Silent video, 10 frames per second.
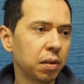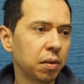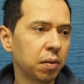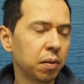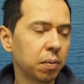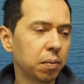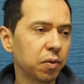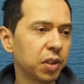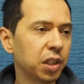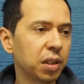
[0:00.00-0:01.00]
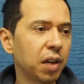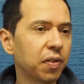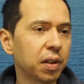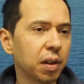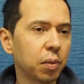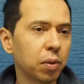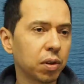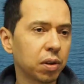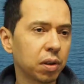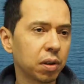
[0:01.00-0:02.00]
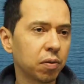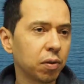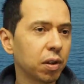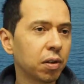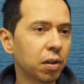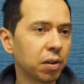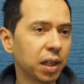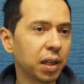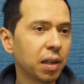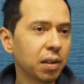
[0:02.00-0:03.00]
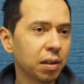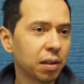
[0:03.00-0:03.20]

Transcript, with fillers: uh, Vishy definitely was a fully grown adult,